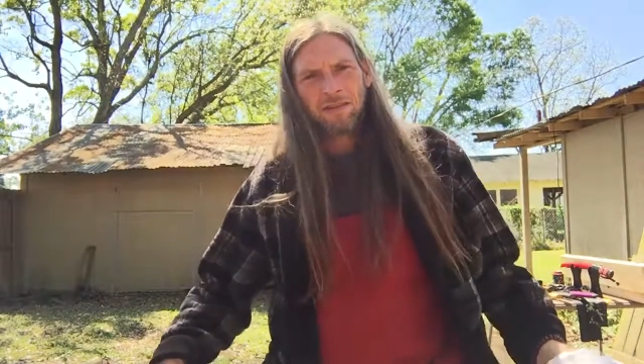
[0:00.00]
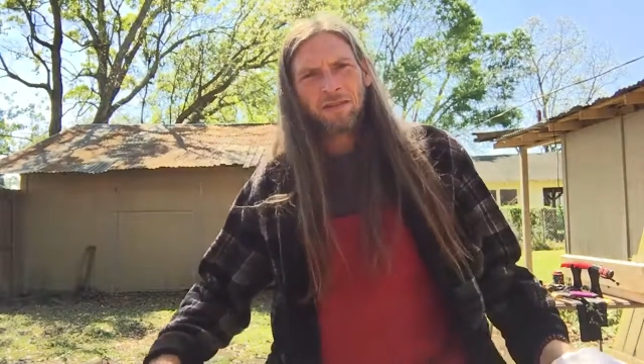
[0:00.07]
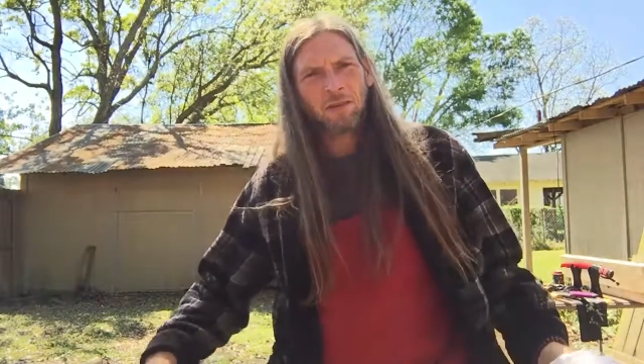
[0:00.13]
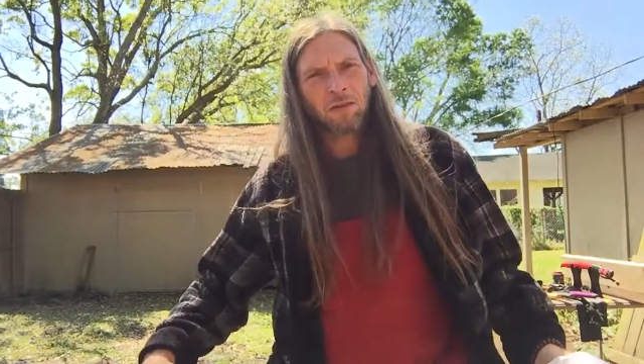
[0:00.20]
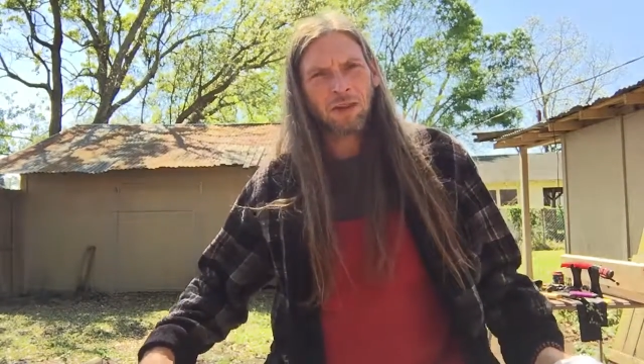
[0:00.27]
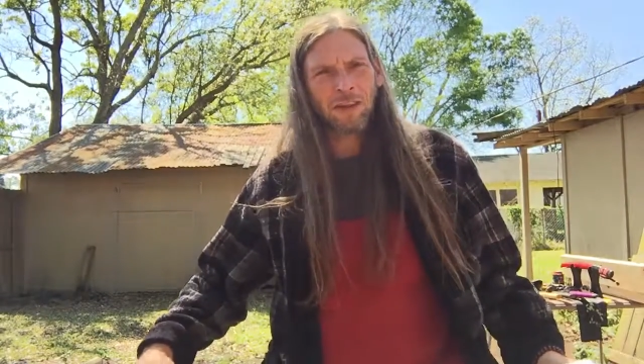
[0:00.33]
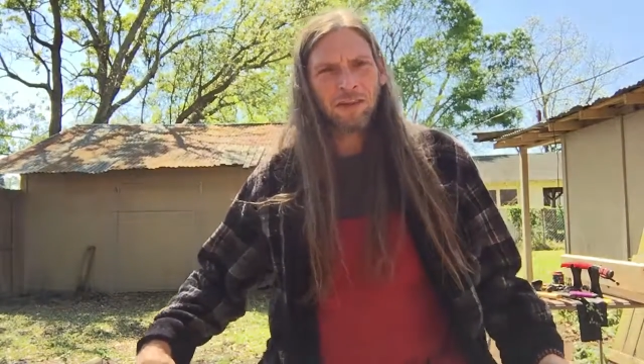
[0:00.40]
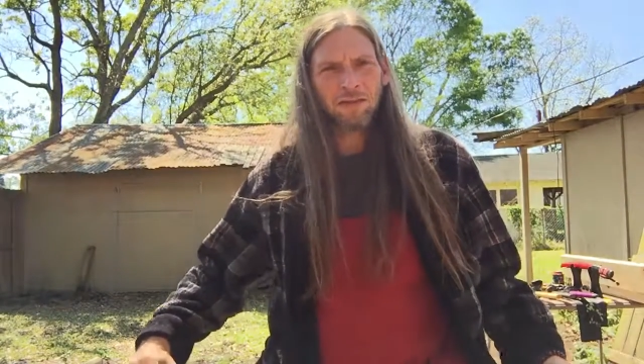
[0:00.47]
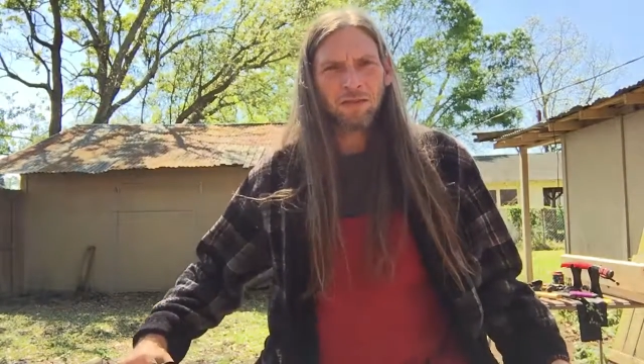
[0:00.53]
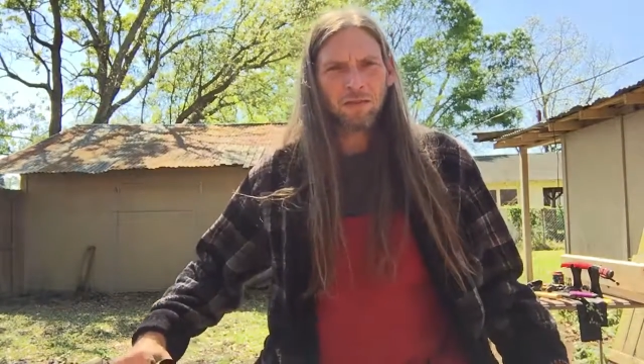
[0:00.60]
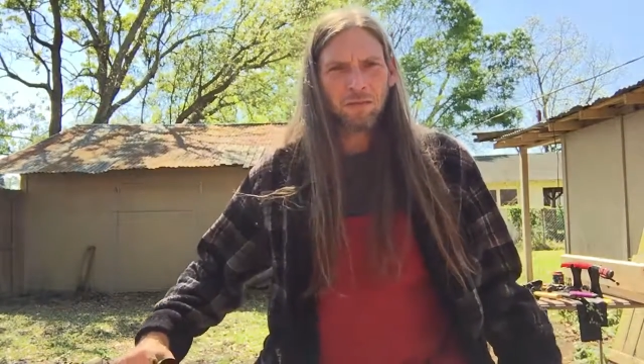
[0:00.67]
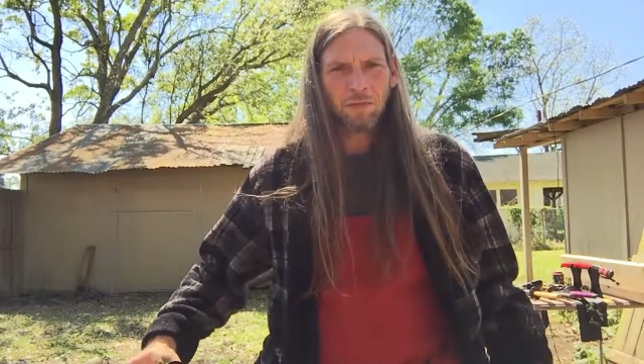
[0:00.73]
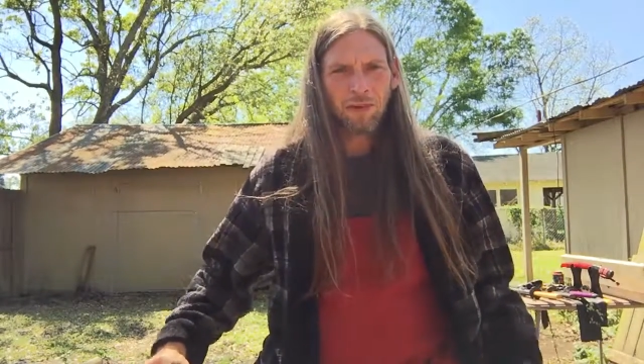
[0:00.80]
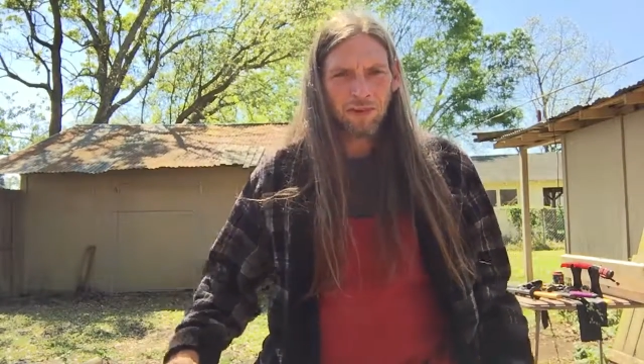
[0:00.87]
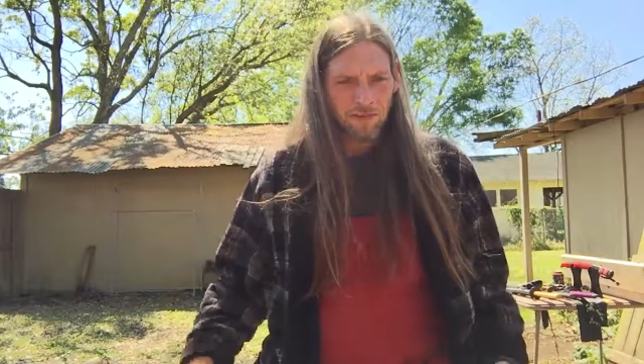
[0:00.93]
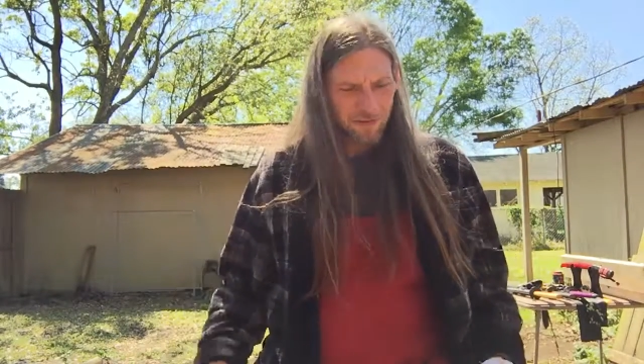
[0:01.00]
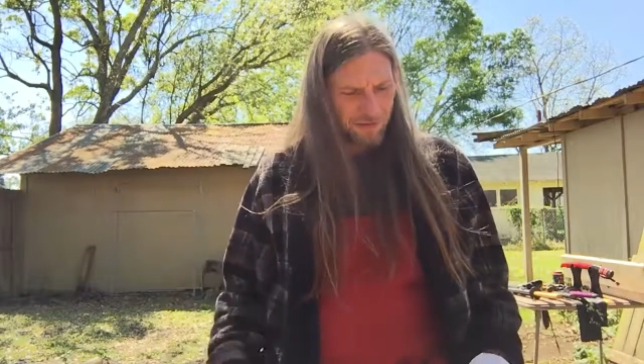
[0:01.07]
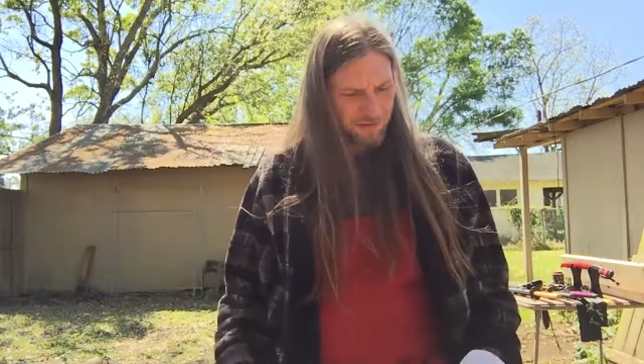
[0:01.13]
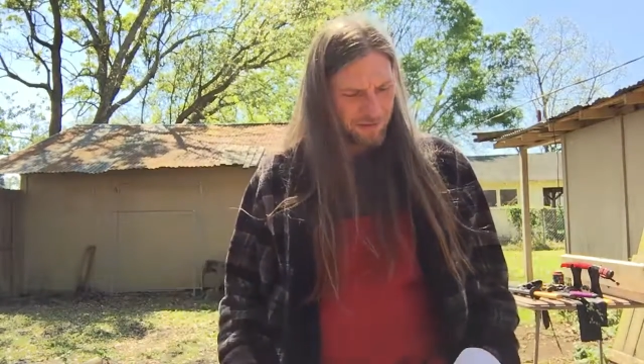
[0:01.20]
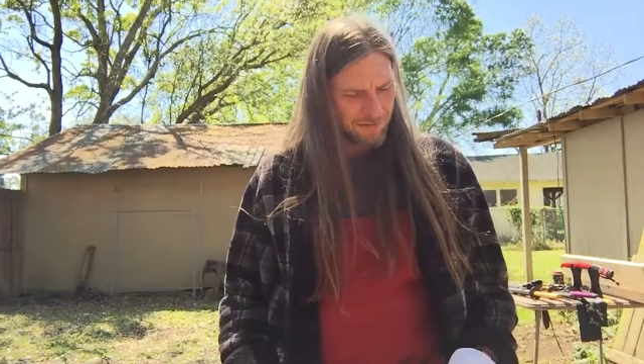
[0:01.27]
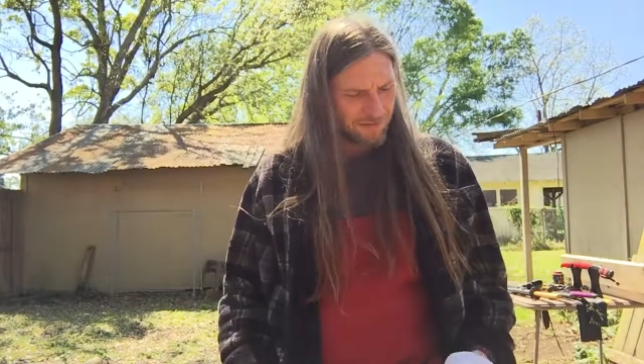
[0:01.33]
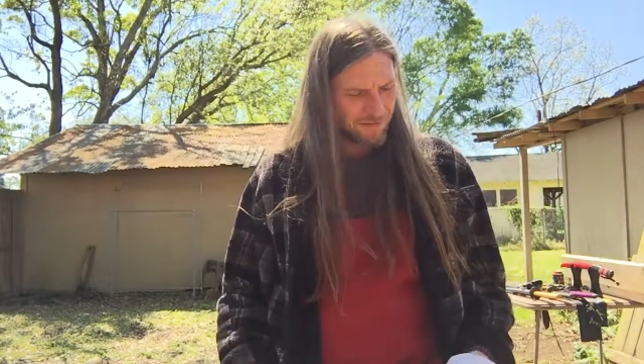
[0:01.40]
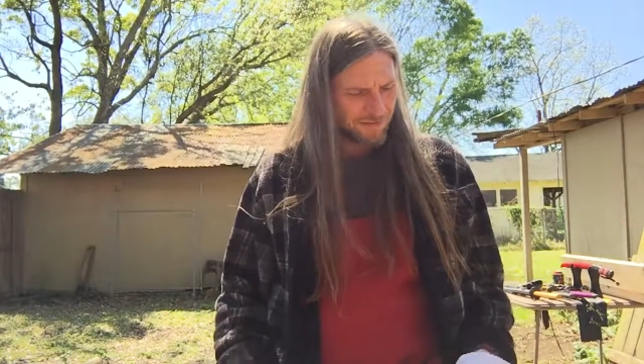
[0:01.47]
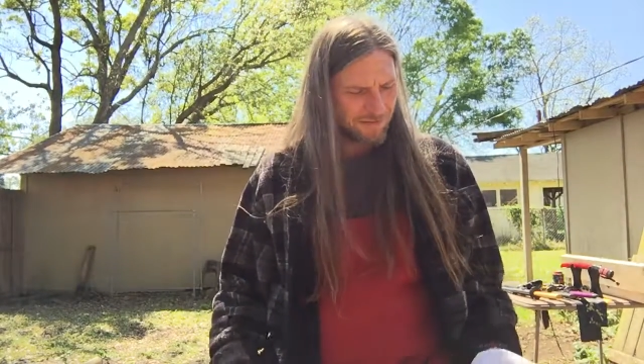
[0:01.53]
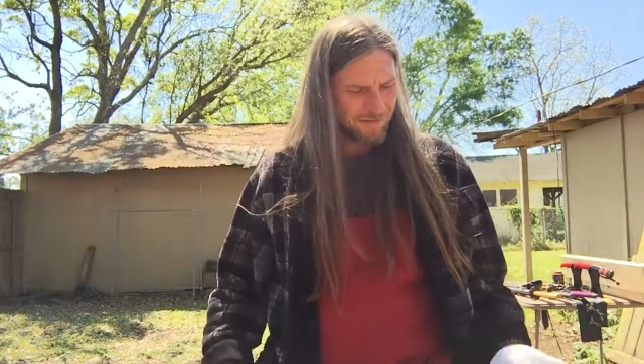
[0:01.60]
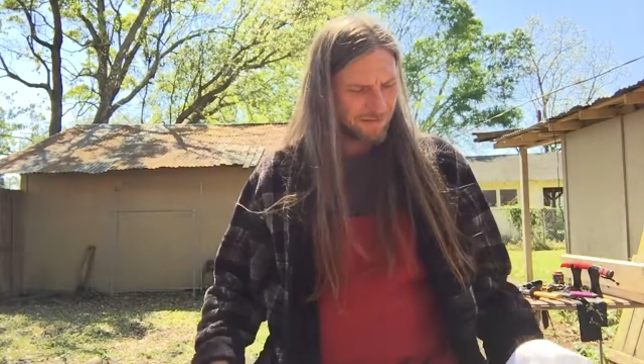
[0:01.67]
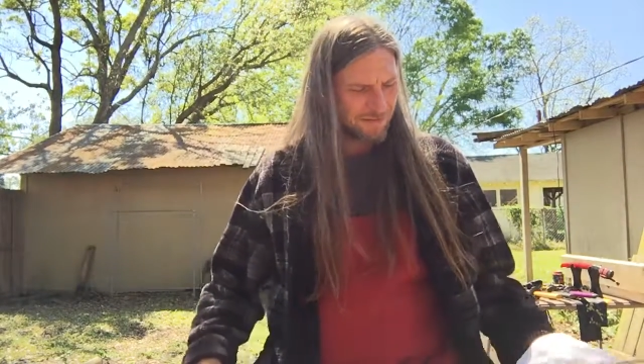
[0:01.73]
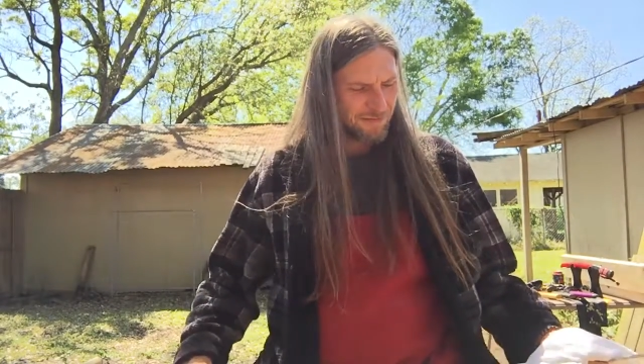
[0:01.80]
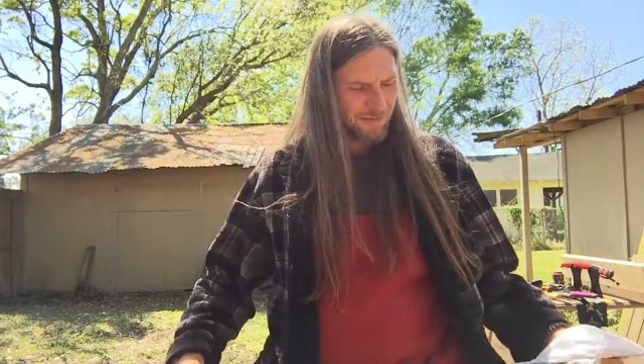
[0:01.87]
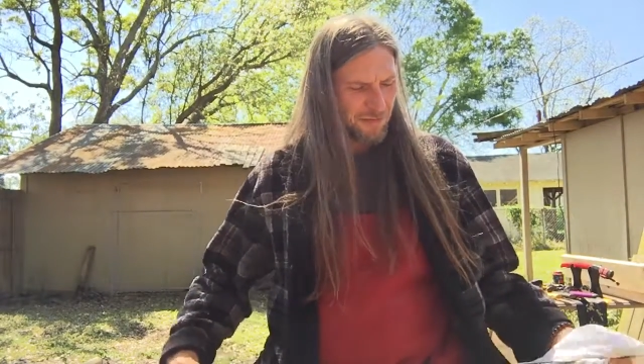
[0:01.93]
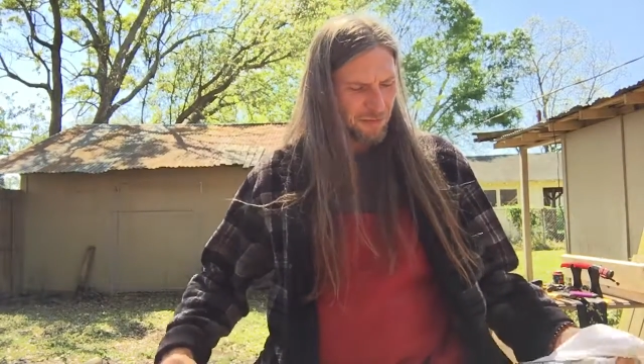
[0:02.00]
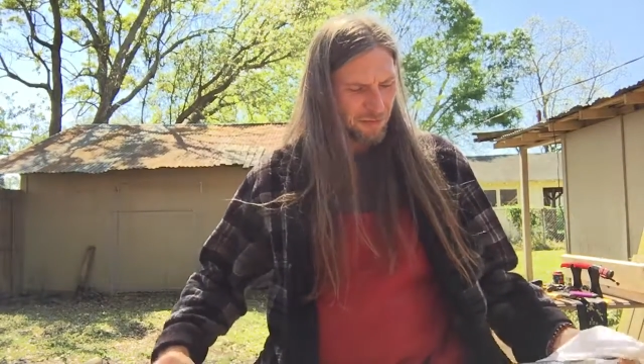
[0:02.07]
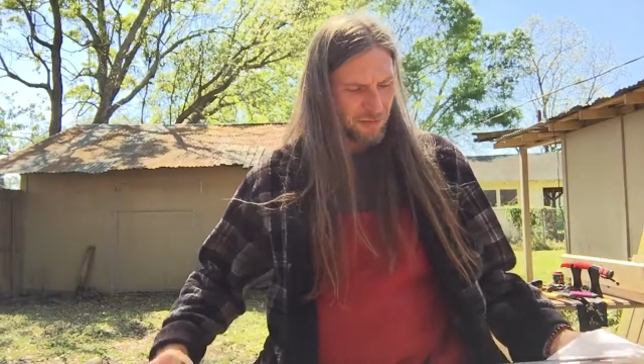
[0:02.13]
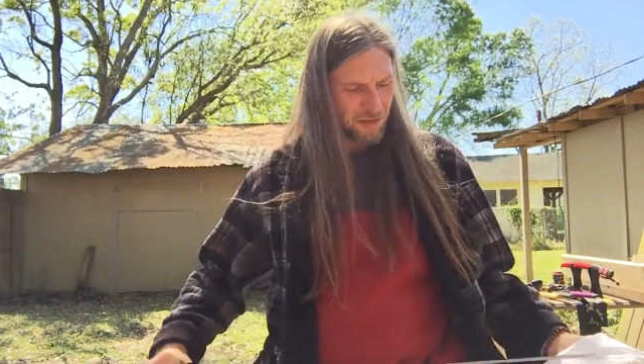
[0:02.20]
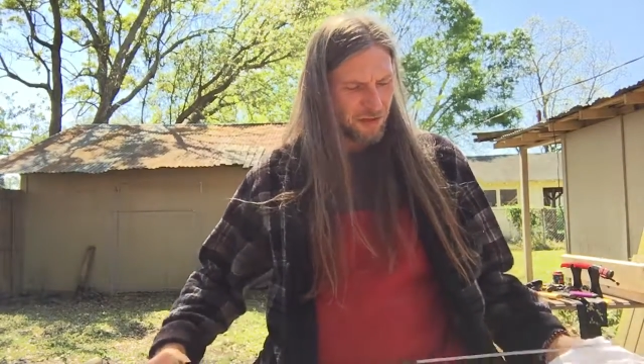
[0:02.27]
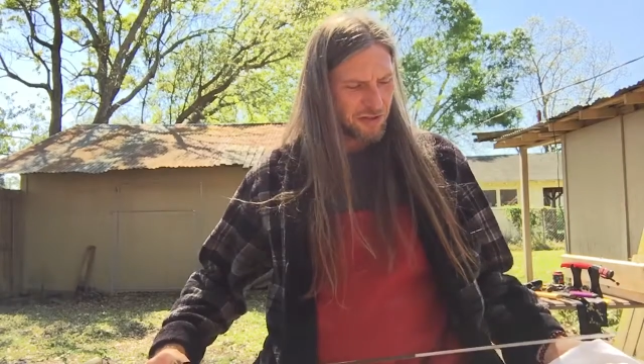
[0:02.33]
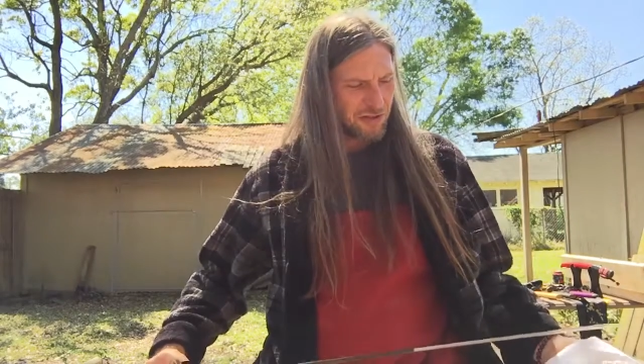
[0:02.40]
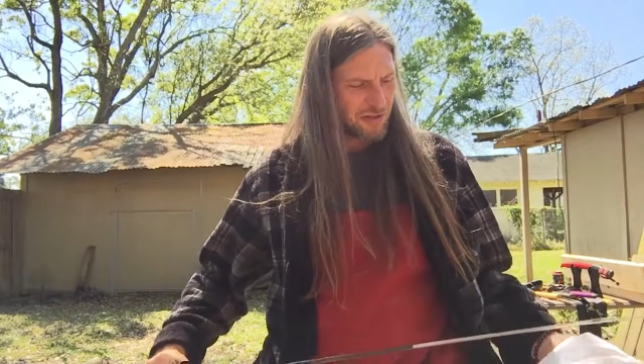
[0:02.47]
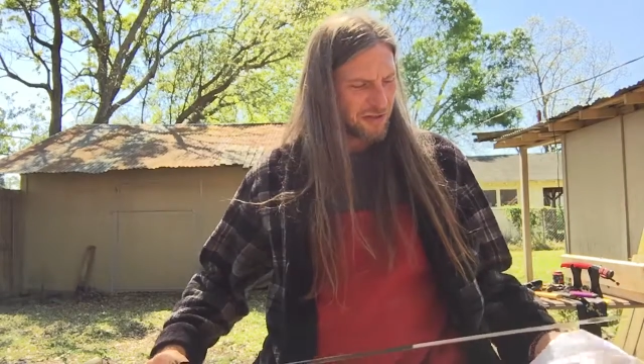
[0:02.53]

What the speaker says: Don't hate too much. Just